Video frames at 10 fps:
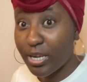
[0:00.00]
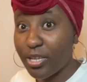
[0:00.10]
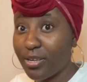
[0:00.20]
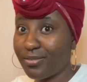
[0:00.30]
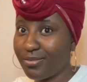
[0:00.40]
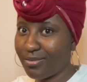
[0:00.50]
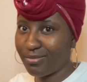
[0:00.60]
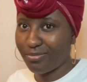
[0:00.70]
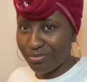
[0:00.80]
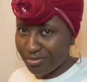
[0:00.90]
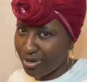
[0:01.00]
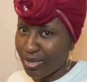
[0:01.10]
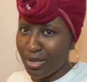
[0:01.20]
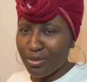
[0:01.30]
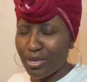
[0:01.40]
You don't know,
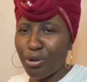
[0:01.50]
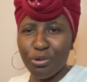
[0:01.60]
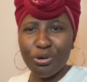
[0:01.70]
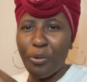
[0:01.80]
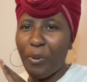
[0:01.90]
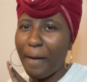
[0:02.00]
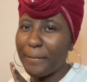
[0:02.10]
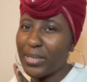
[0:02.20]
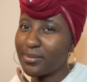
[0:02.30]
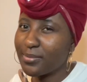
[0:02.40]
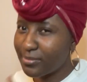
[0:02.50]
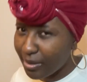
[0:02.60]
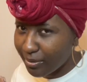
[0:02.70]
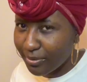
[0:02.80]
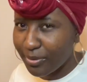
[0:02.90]
you don't know I miss
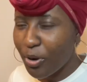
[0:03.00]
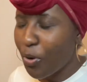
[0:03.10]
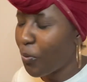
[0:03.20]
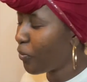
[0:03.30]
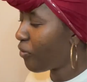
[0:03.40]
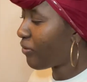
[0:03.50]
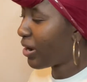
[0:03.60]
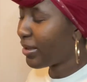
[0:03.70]
nothing over